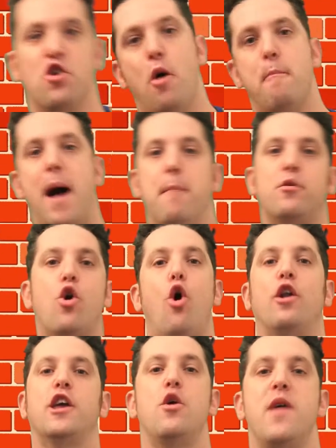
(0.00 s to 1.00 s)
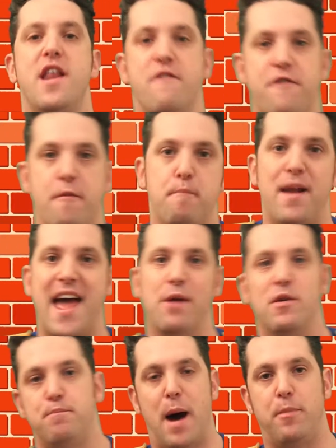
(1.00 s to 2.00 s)
your mum calling you in from playing
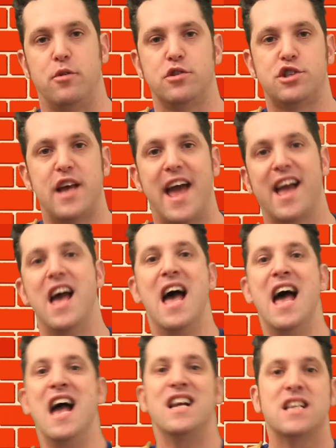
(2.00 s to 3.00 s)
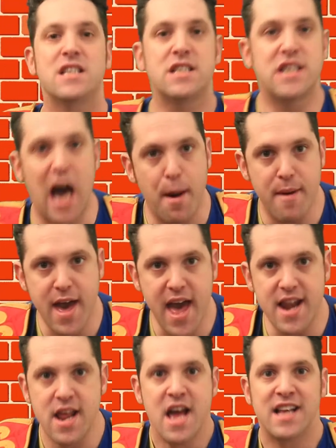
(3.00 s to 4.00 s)
with bubbles saying, "Come
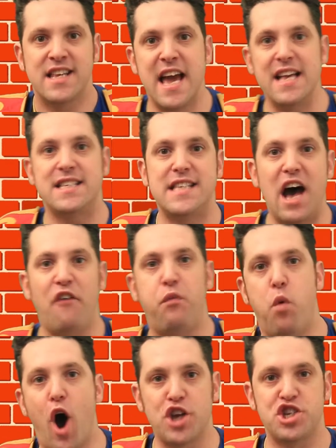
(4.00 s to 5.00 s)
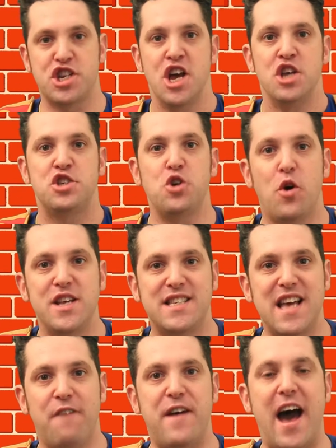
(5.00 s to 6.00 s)
in, get yourself washed, sort
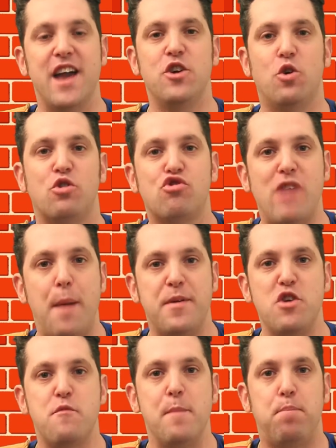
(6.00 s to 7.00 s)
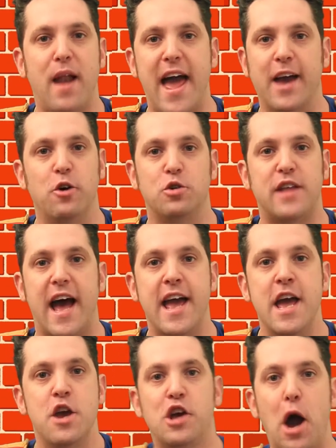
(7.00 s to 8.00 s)
yourself out, you're grubby, you've been playing all
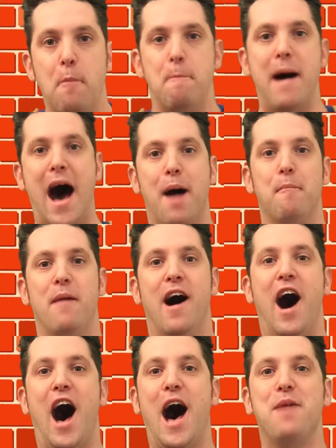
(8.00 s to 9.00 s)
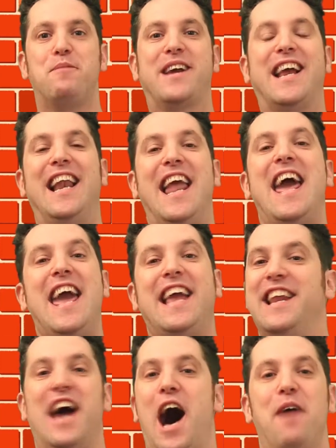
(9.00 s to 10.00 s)
day," and go, "Mum, I'm
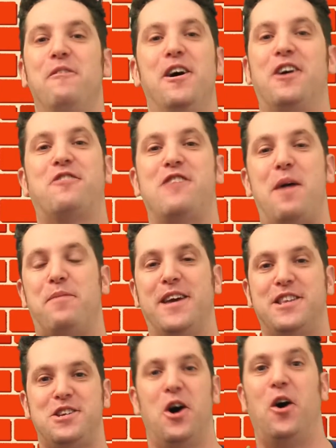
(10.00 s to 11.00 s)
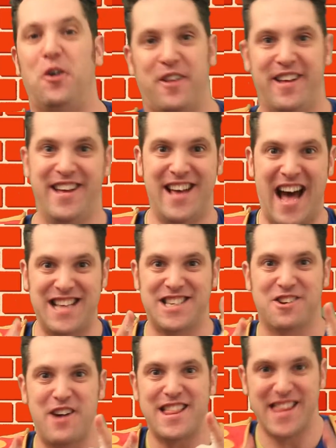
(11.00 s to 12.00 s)
clean, I'm not grubby at all." That's the
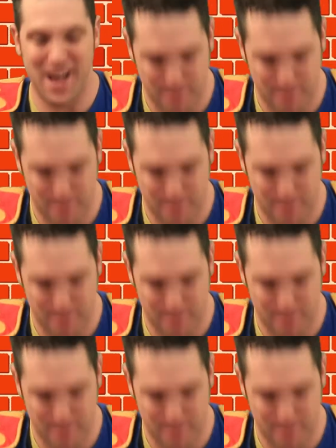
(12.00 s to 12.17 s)
great thing